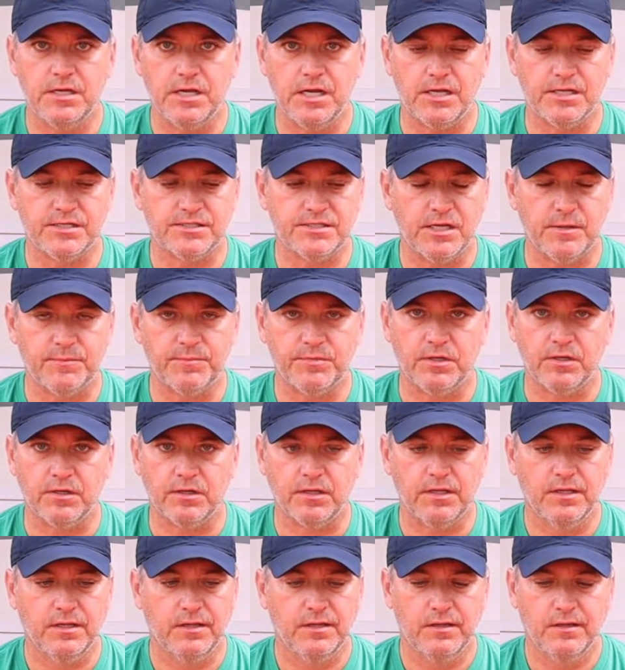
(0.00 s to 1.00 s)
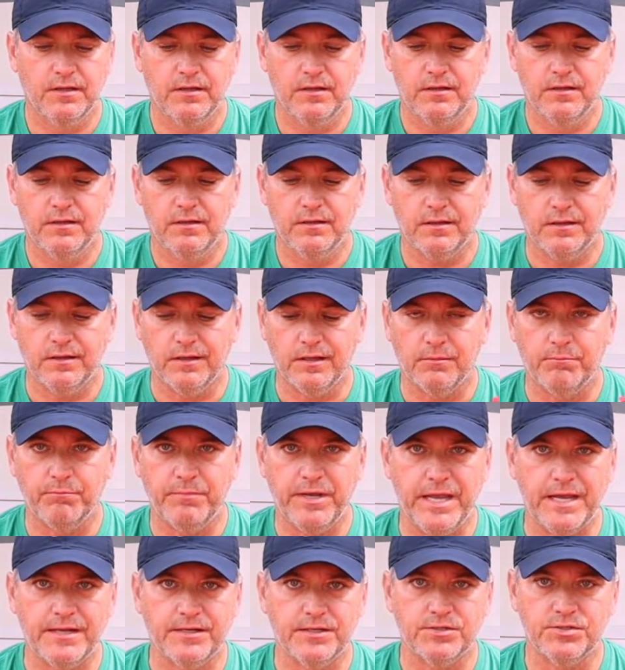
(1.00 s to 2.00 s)
antiseptic,
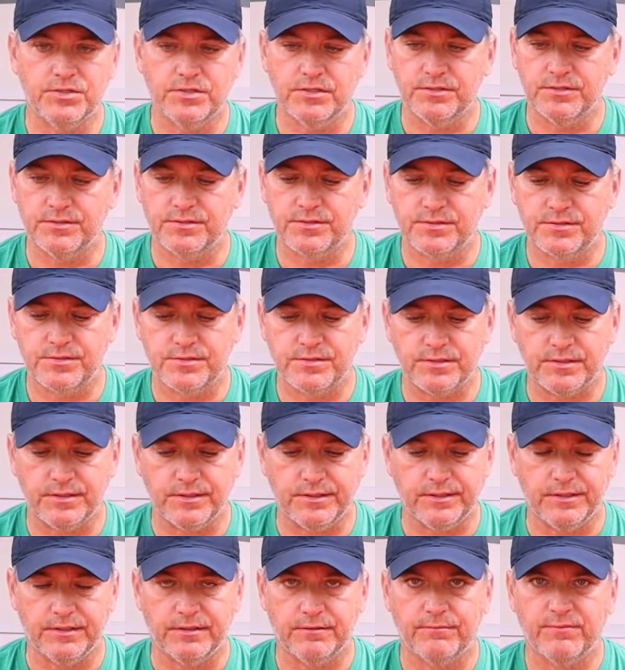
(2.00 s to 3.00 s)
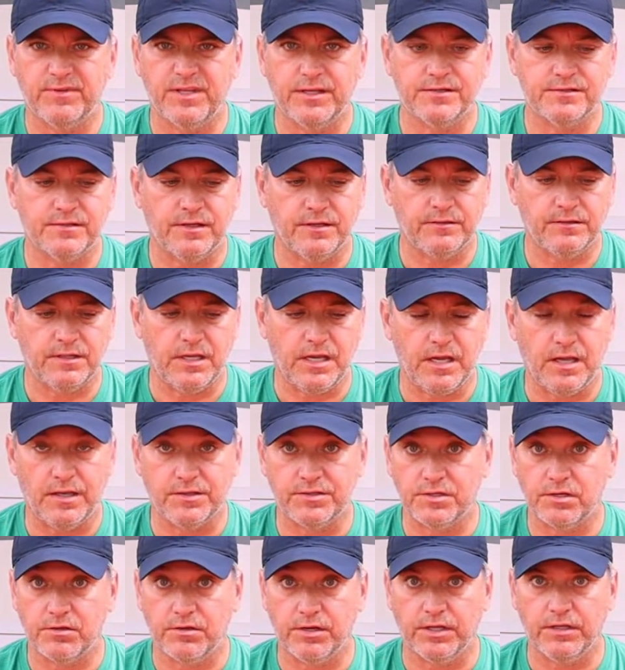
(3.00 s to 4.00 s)
bandages, things like that, a
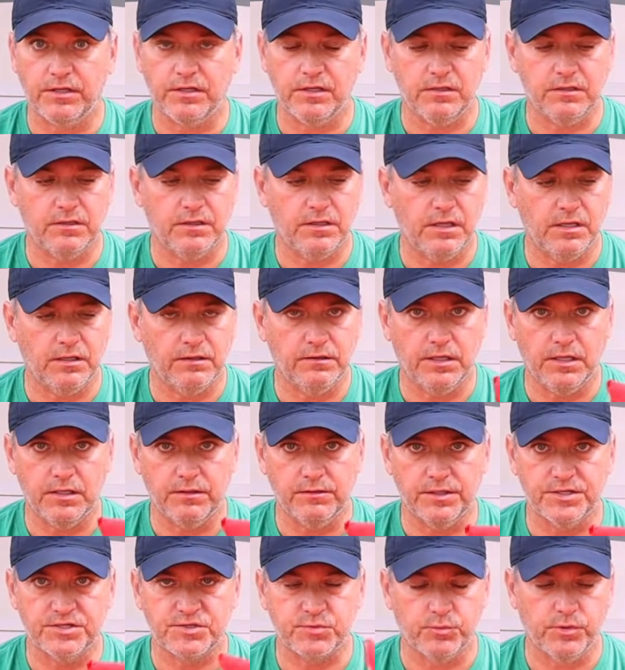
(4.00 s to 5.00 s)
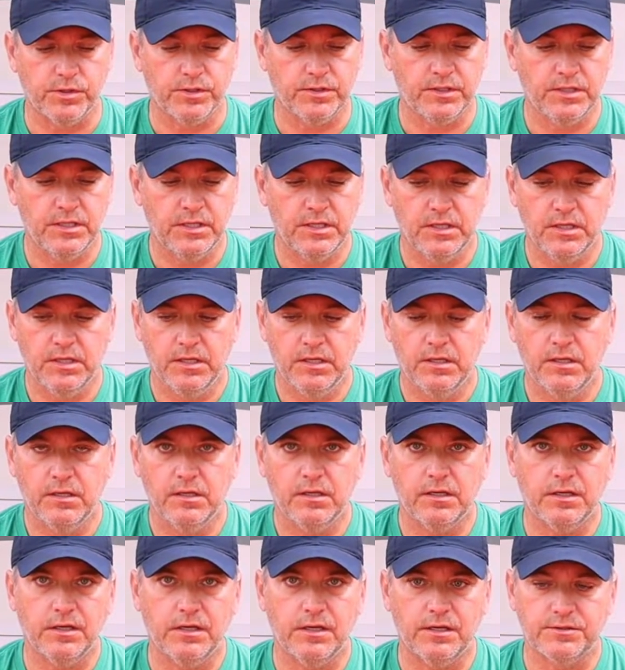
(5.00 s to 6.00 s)
tourniquet in this one,
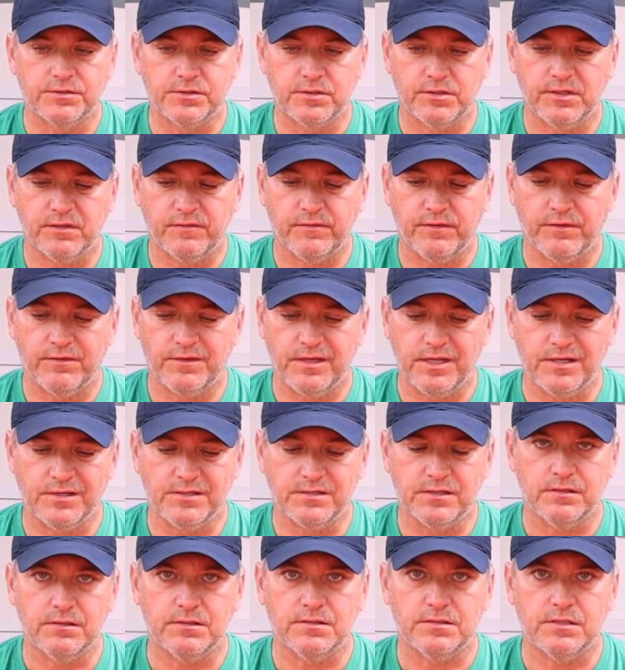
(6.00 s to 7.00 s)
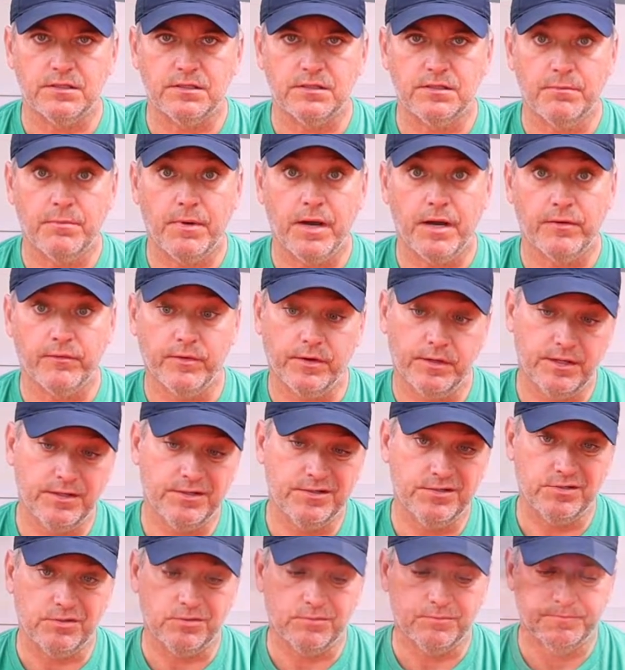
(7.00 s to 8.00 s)
so different things that you might run
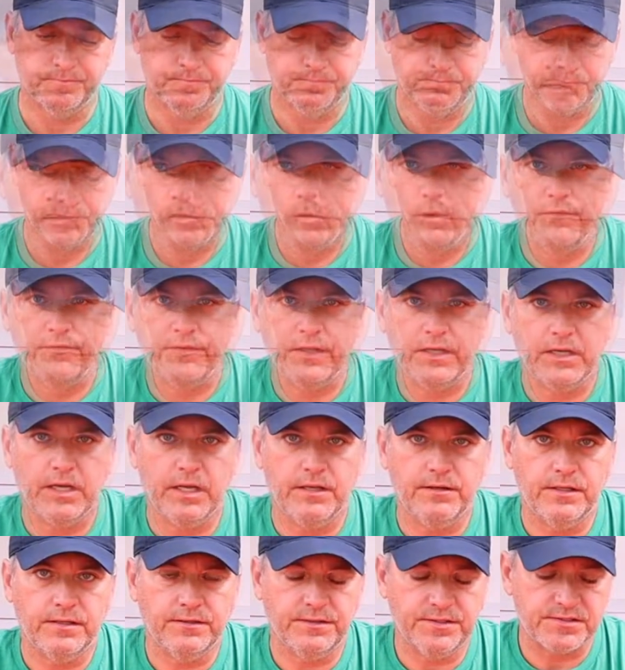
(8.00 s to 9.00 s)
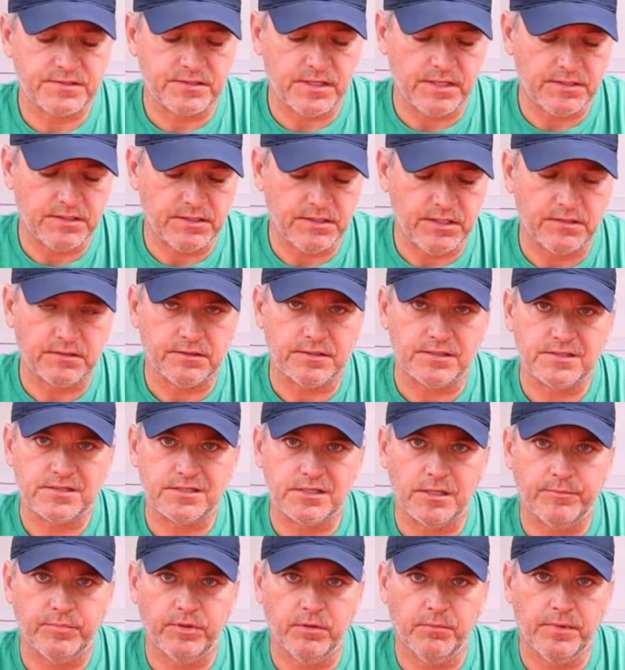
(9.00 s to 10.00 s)
into. One thing I did decide to get to
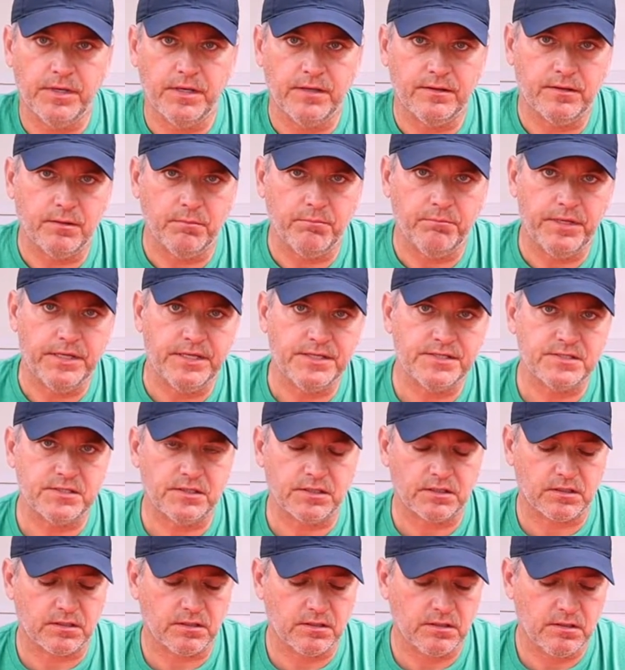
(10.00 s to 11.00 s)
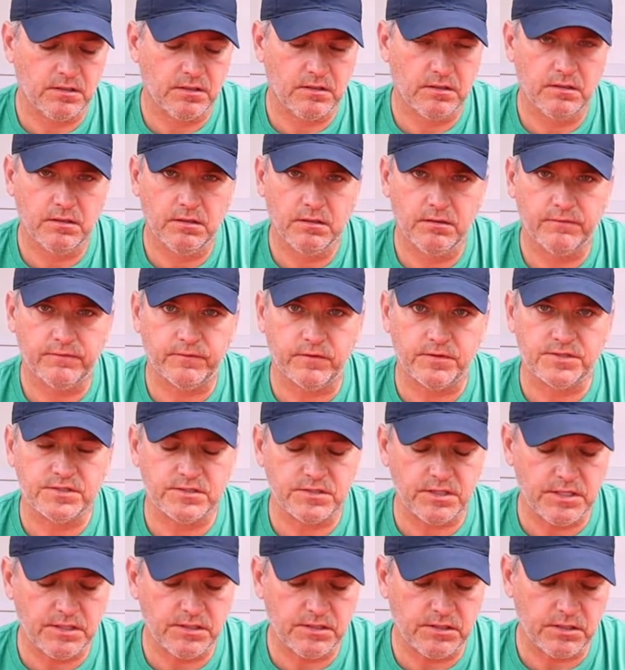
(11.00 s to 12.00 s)
supplement the basic
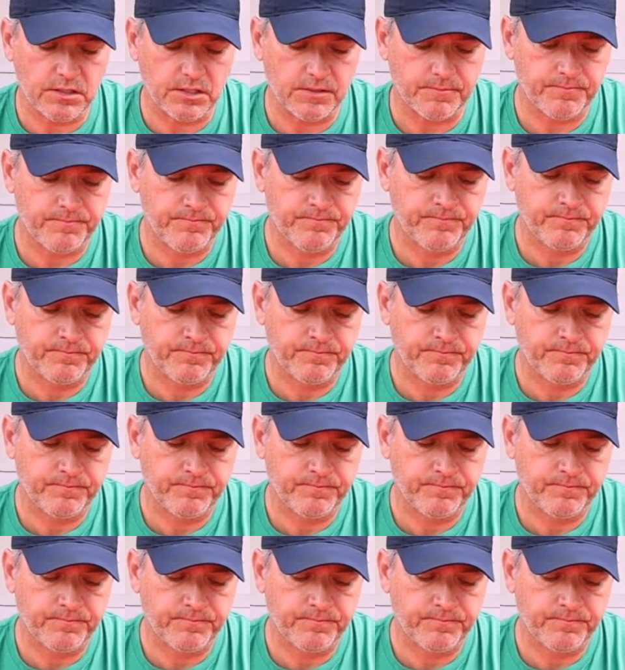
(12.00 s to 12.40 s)
first aid kit